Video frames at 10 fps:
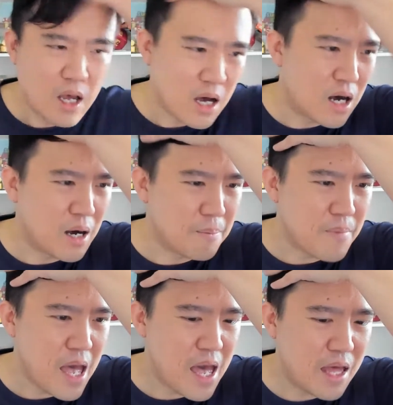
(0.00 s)

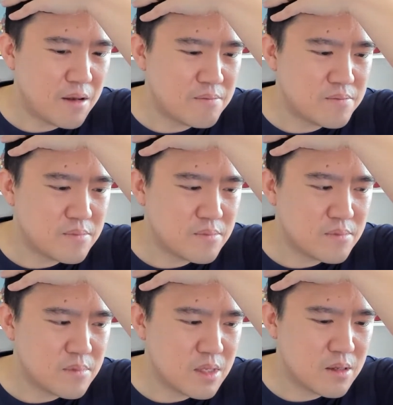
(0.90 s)
And
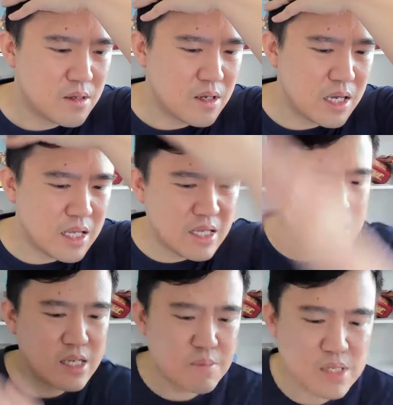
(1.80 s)
it
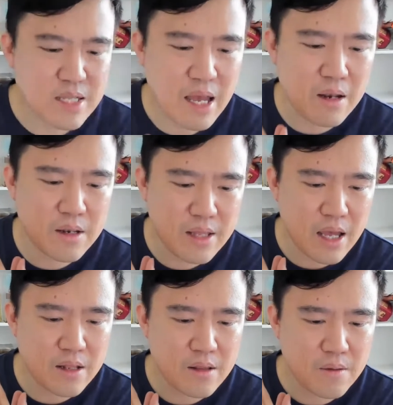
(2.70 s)
seems that
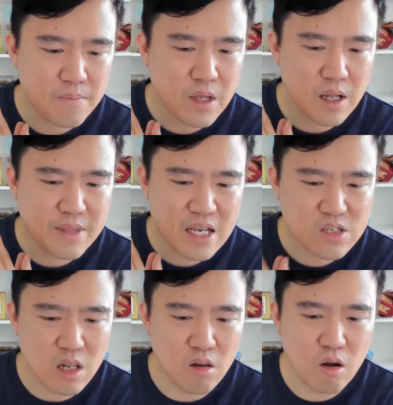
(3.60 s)
there's
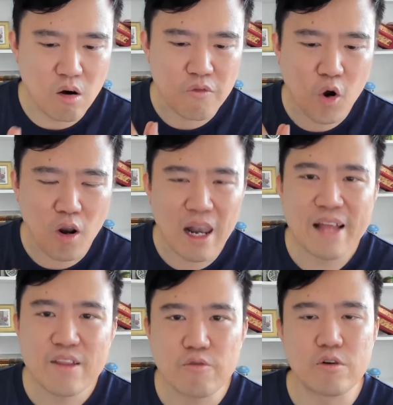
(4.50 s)
a lot of
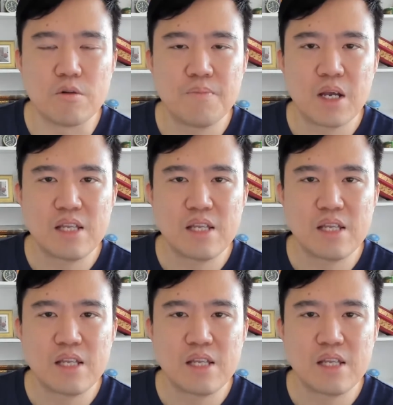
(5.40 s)
collateral.